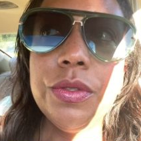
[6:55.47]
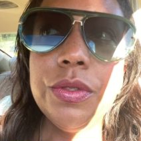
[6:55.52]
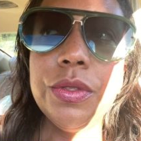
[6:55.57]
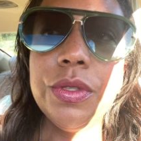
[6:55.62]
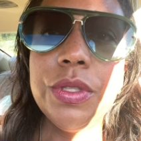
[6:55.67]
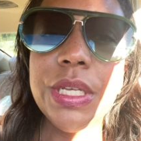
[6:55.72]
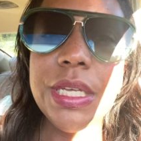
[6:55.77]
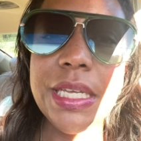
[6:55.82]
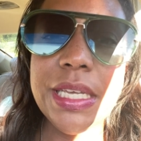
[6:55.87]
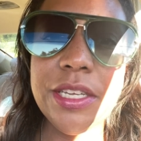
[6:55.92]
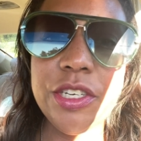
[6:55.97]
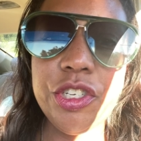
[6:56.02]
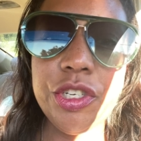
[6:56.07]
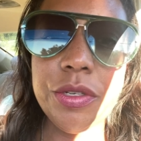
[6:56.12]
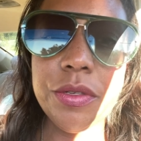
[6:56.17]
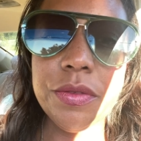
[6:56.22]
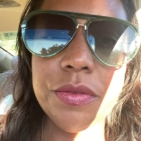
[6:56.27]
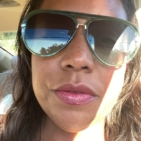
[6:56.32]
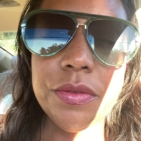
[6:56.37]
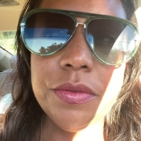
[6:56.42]
the
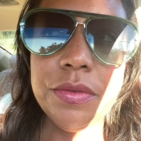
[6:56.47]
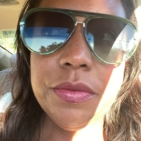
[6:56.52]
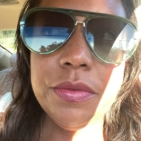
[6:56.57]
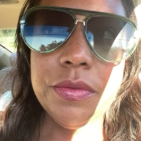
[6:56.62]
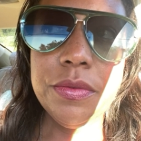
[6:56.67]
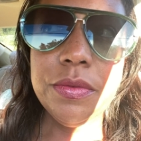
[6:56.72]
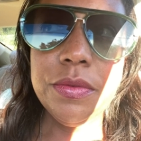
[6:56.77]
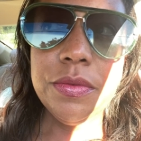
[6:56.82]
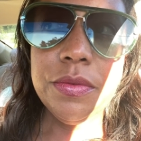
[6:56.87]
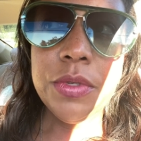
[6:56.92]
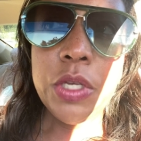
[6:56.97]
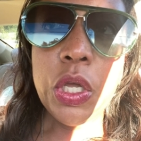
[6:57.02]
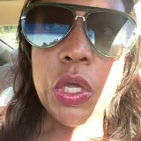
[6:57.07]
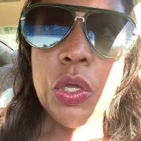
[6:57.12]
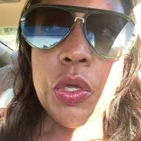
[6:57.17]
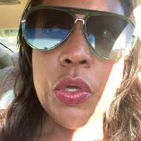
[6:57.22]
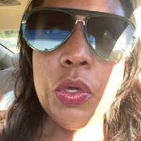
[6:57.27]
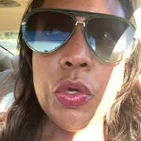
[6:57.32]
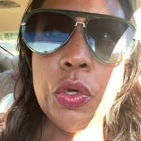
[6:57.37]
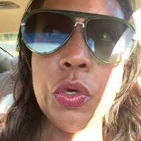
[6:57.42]
kitchen?
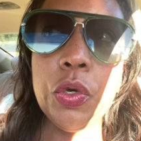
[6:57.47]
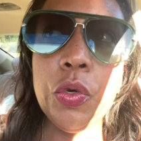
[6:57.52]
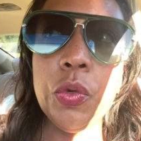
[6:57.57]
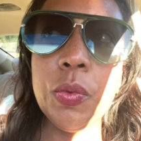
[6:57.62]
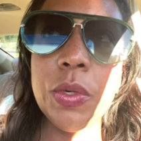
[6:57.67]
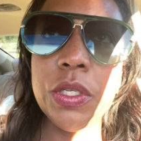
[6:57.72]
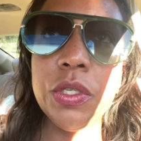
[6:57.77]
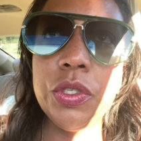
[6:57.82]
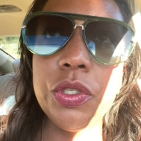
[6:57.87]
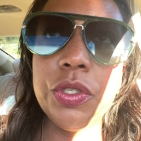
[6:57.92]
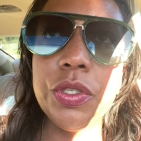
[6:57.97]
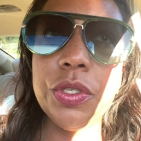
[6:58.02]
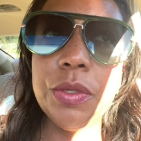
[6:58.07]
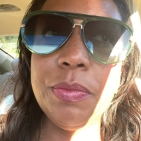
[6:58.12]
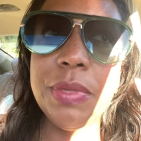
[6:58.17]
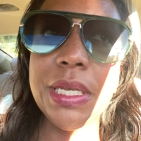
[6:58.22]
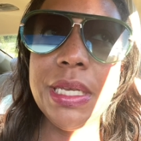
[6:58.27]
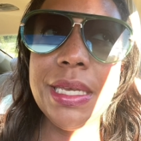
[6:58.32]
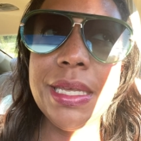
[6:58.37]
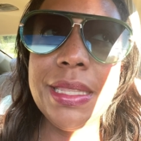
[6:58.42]
Who wants to
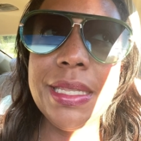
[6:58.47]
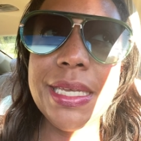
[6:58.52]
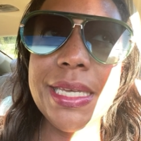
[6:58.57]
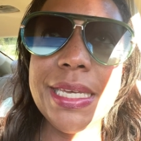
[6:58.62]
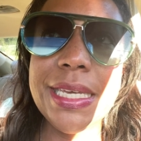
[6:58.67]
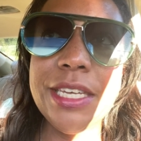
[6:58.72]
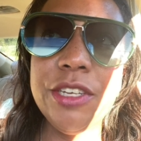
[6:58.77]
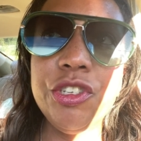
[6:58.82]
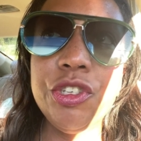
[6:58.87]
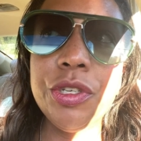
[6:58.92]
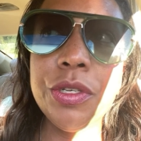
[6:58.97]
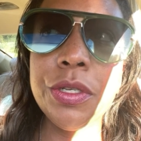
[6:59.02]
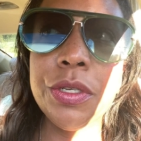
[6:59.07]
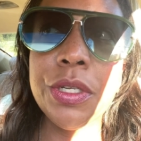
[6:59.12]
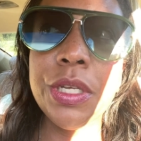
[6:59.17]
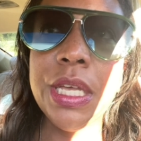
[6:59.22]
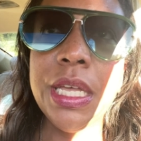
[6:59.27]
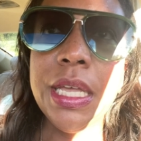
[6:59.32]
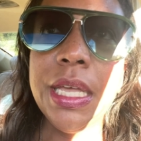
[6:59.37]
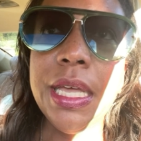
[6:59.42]
be in the kitchen
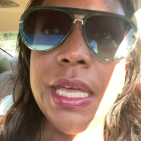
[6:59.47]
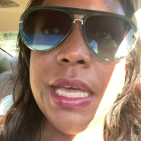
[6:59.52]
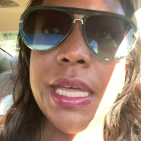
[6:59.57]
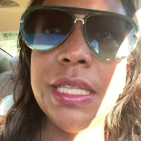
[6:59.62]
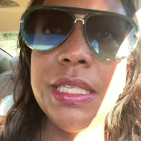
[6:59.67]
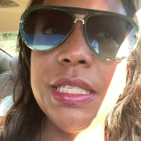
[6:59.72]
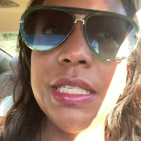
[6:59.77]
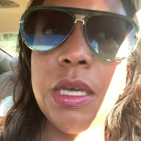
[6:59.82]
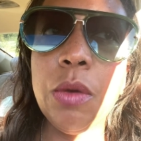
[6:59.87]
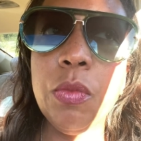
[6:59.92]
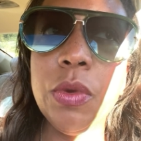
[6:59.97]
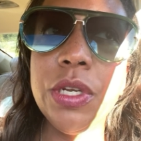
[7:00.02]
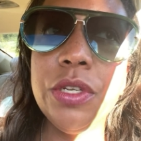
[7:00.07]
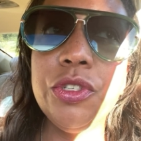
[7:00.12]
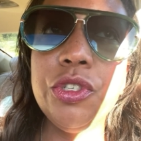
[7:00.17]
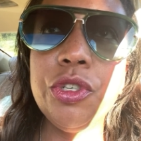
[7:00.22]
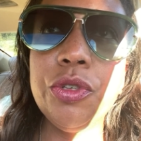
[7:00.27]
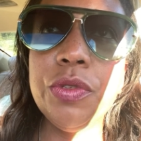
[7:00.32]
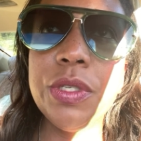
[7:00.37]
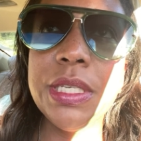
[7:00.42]
and someone
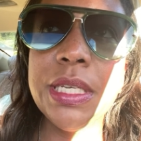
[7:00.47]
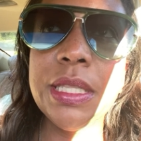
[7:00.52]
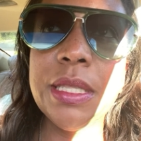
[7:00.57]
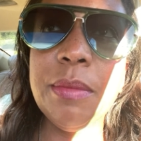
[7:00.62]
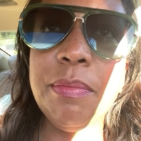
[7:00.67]
is using the